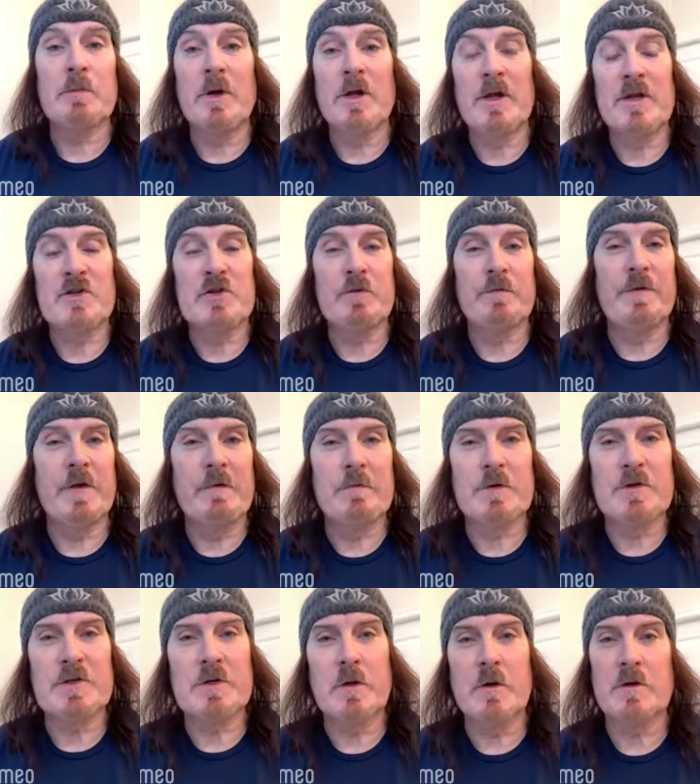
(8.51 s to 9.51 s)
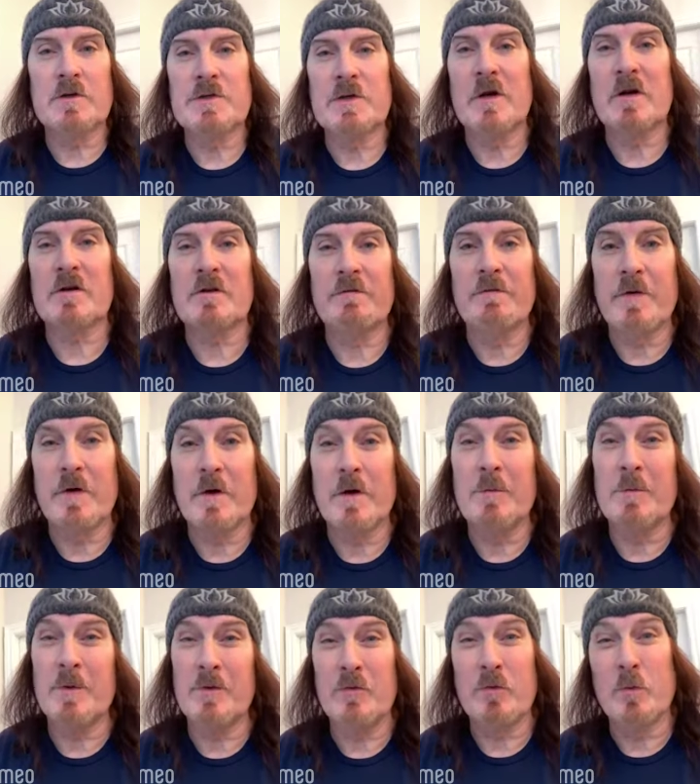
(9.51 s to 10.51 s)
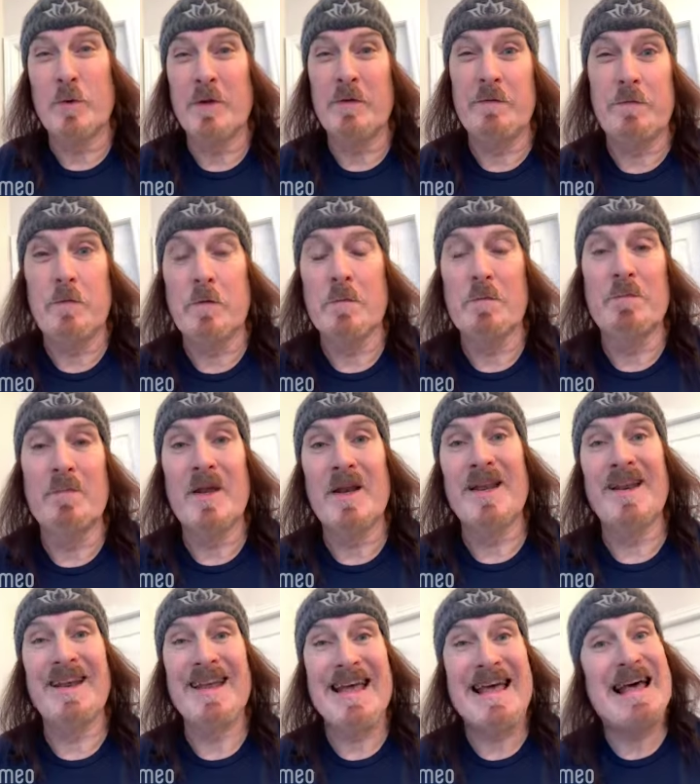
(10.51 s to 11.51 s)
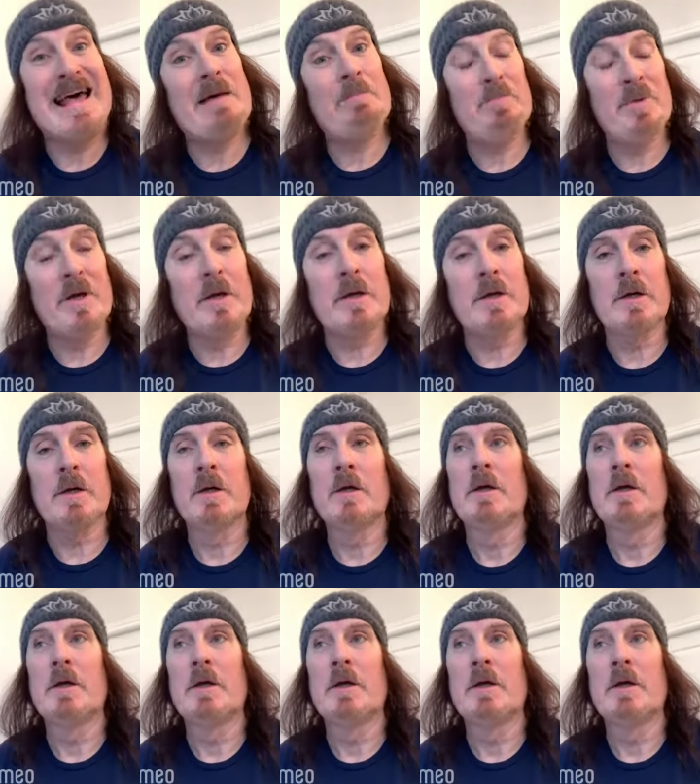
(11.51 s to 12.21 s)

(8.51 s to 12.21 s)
I guess your favorite song is Octavarium, a 24-minute epic.